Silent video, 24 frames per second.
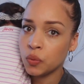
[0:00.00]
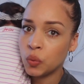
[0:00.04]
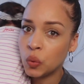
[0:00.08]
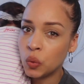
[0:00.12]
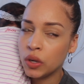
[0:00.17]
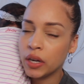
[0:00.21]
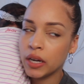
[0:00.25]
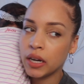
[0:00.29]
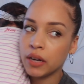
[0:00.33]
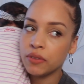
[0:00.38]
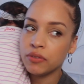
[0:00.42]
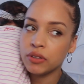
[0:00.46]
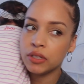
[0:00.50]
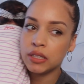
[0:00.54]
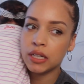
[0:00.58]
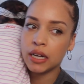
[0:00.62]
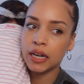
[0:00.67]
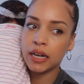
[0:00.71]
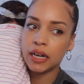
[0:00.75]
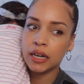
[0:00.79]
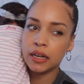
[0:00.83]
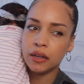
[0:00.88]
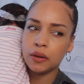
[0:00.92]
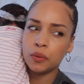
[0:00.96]
walking every
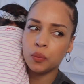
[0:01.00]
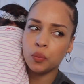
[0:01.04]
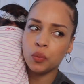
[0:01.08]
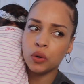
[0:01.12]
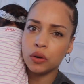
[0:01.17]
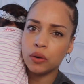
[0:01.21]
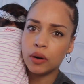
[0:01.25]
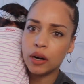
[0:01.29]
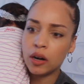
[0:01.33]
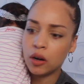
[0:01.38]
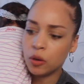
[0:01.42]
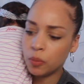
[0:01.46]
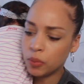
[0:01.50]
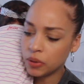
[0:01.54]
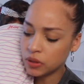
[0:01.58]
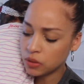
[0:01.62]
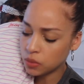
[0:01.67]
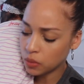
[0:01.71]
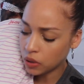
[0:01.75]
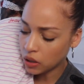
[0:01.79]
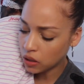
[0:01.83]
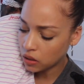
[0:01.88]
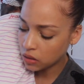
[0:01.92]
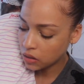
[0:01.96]
day will help
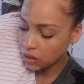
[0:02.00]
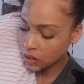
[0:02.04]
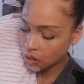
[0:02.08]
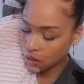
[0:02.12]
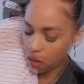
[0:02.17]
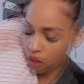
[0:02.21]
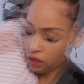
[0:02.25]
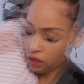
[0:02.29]
as well.